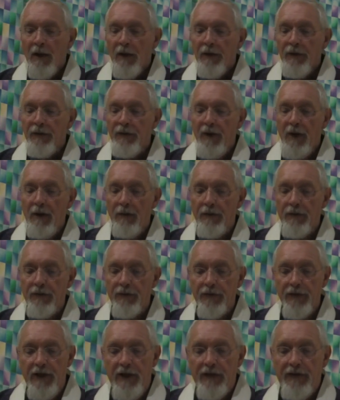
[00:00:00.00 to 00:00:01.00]
So,
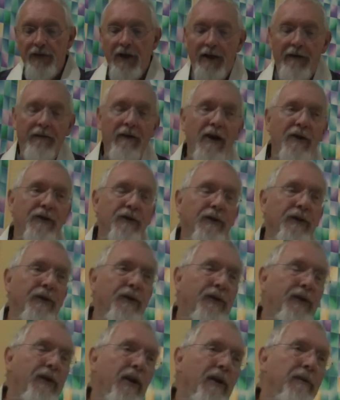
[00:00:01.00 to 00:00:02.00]
yeah, Sangharakshita
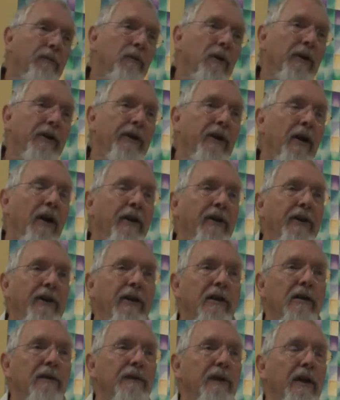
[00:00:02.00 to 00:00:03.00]
has said, well, the idea
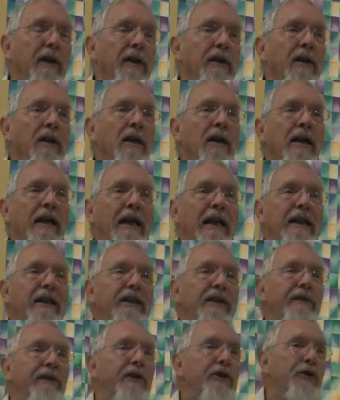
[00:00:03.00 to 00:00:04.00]
of a
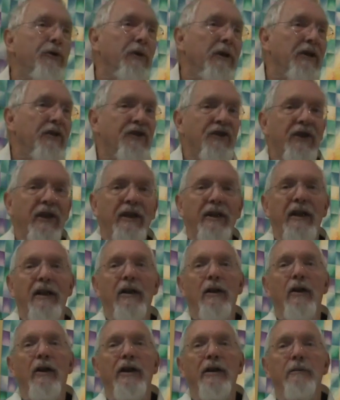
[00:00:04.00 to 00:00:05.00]
individualistic
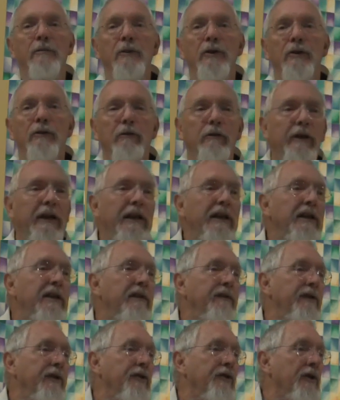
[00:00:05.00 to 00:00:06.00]
enlightenment or
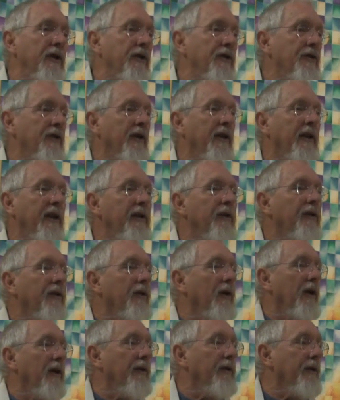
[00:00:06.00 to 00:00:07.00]
individualistic
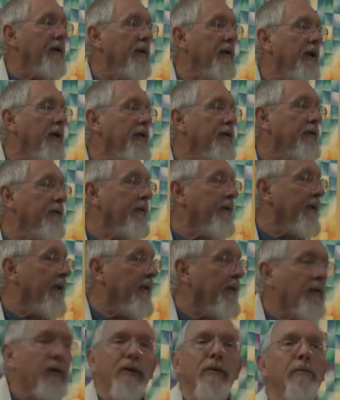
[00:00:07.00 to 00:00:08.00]
insight into the nature of
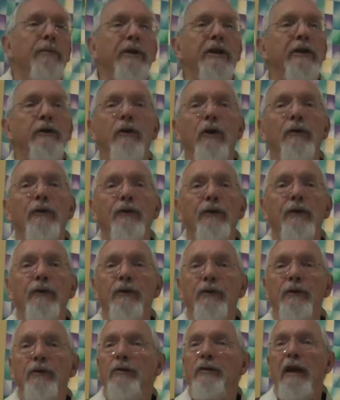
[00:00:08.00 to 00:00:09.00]
things is complete
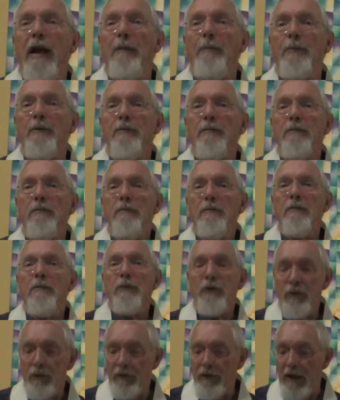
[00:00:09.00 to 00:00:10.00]
nonsense. Couldn't happen.
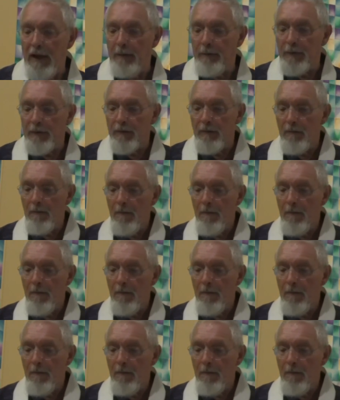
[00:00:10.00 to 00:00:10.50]
Couldn't happen.